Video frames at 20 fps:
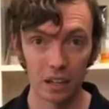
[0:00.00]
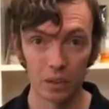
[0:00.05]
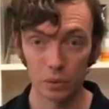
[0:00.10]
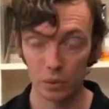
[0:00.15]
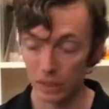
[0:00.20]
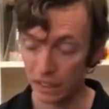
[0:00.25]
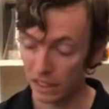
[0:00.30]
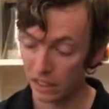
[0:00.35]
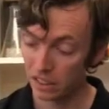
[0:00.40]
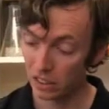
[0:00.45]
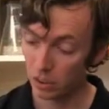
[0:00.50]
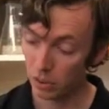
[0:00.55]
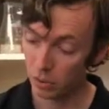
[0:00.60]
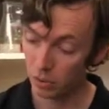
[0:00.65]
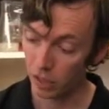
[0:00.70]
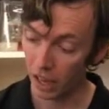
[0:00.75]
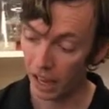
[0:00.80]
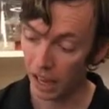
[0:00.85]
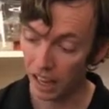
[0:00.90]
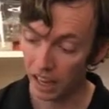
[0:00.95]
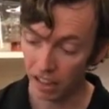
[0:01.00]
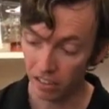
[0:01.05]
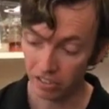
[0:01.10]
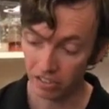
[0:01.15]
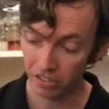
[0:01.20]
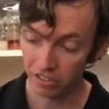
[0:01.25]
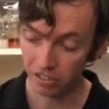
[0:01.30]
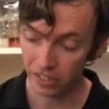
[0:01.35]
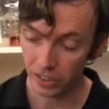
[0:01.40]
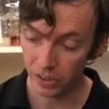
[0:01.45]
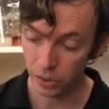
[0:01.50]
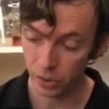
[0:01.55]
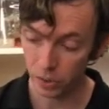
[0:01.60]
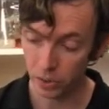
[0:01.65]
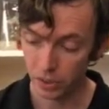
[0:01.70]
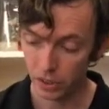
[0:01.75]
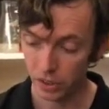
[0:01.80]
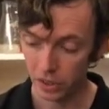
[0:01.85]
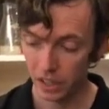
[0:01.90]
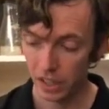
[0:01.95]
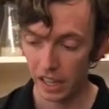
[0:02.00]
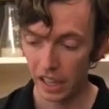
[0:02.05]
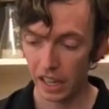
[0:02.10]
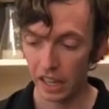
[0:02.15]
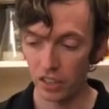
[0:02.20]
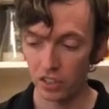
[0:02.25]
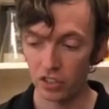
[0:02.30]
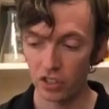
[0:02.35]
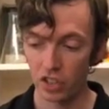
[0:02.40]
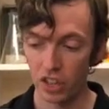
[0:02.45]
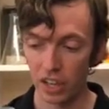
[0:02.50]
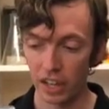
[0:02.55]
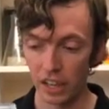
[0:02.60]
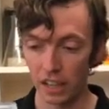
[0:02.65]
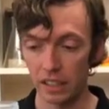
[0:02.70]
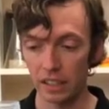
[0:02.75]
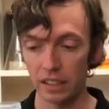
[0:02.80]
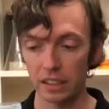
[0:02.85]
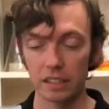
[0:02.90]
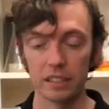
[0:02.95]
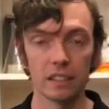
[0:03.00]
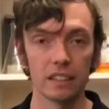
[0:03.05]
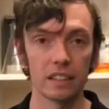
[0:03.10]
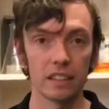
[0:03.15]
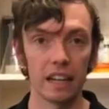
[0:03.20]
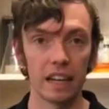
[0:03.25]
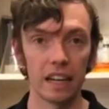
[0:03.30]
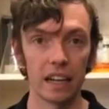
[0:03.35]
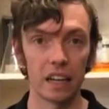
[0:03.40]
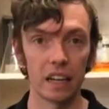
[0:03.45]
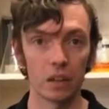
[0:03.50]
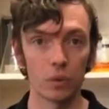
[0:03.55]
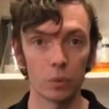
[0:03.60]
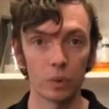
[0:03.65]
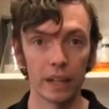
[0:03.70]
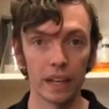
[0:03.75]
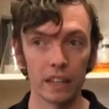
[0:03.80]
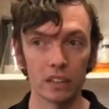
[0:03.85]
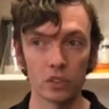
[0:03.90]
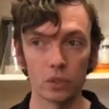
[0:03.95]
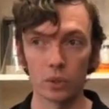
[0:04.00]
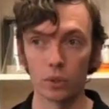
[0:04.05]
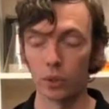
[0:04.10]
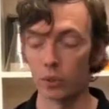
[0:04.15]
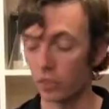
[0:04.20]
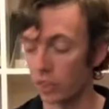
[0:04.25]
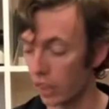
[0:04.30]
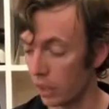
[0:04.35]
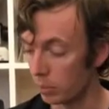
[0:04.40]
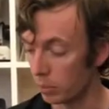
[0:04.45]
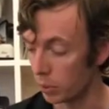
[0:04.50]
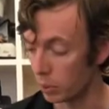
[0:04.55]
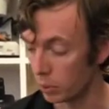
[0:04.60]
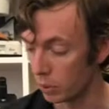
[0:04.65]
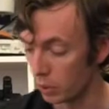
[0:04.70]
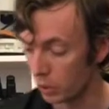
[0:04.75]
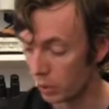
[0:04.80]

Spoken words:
We need to half fill our jar with our soil sample.